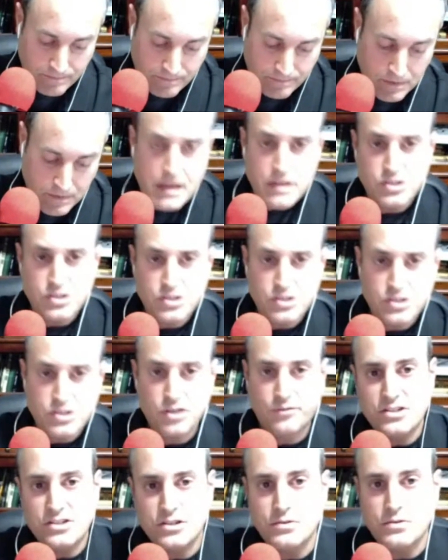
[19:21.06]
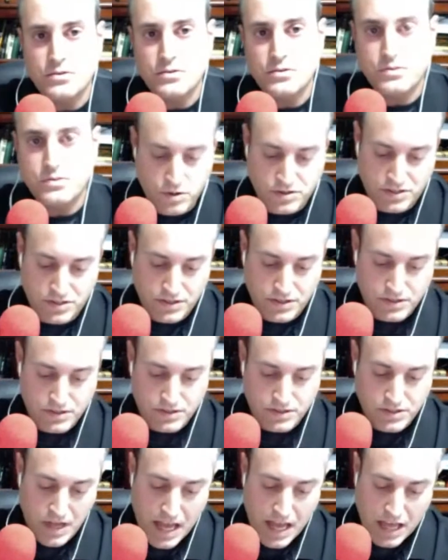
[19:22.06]
So, from these two sources,
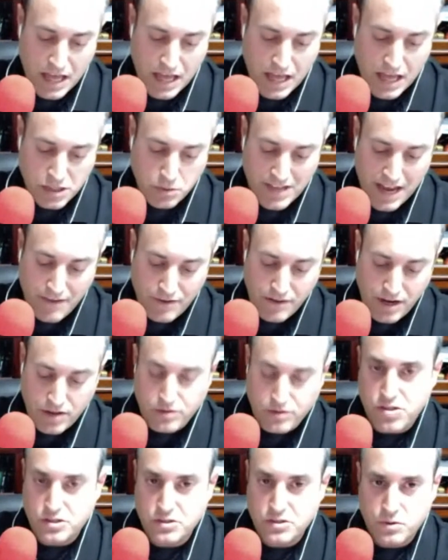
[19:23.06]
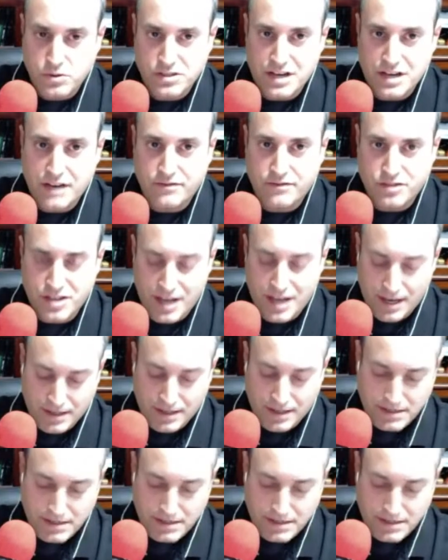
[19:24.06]
as well as every other source that I've
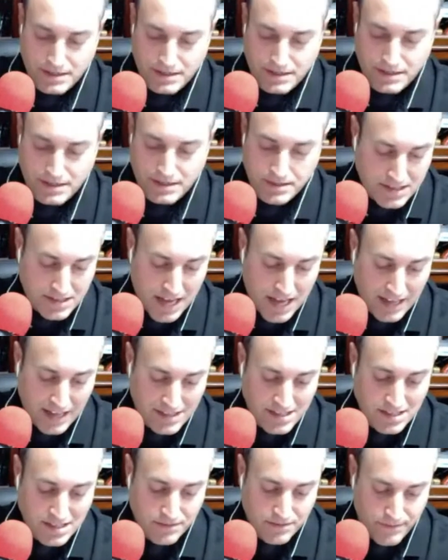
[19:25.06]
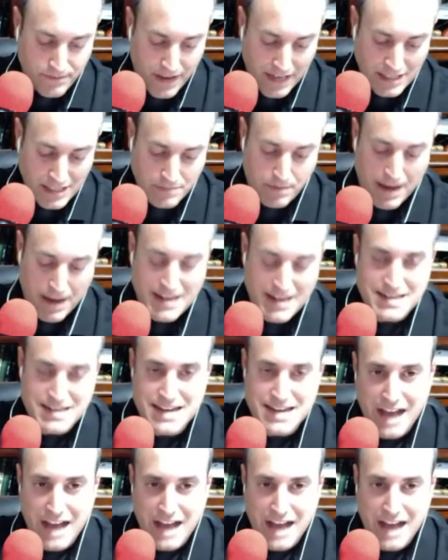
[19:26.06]
checked, science is defined by
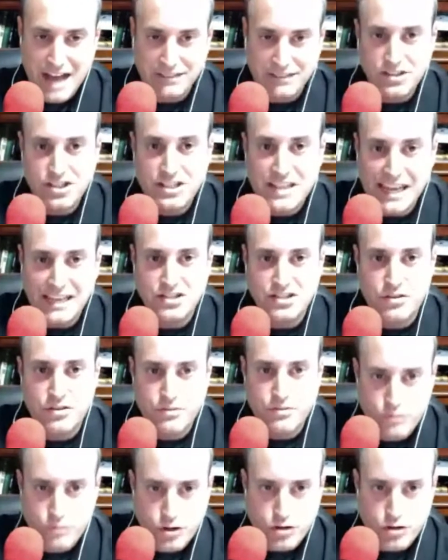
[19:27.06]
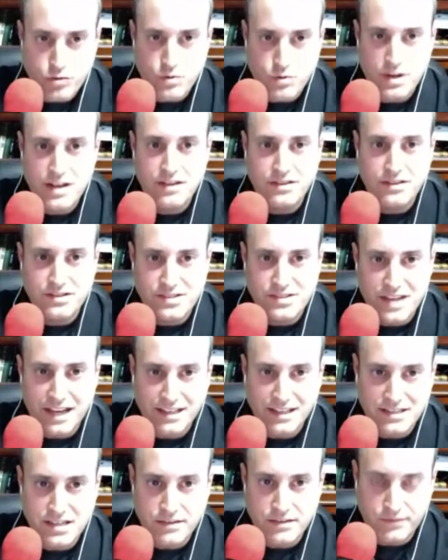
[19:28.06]
knowledge gained through the
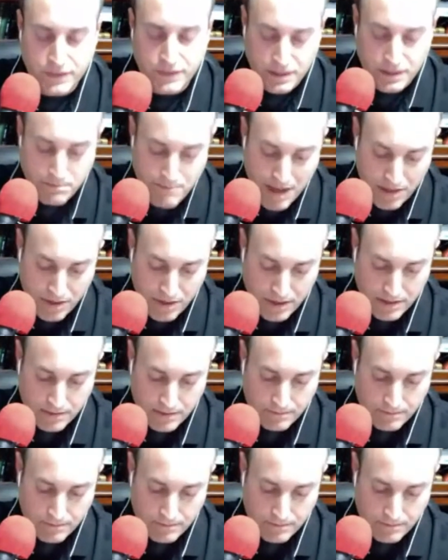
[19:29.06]
scientific method.